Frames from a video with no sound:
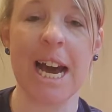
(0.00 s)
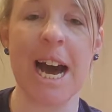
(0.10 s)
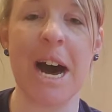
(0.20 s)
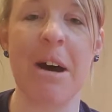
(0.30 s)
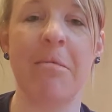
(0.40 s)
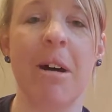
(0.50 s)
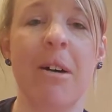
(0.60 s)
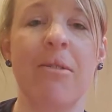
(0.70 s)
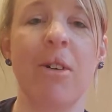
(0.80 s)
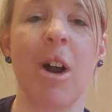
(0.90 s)

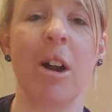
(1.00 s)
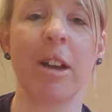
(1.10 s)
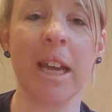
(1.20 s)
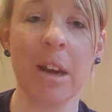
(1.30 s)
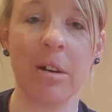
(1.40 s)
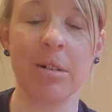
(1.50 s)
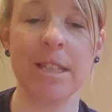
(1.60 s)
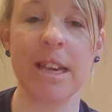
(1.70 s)
for our kiddos,